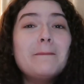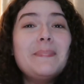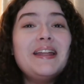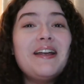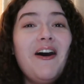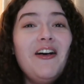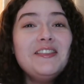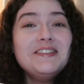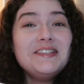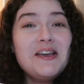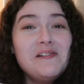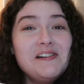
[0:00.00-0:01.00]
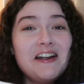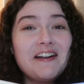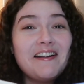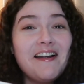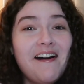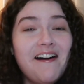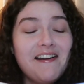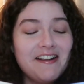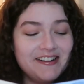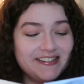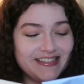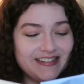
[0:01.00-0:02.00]
but also her
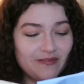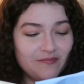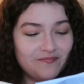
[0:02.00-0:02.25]
heart.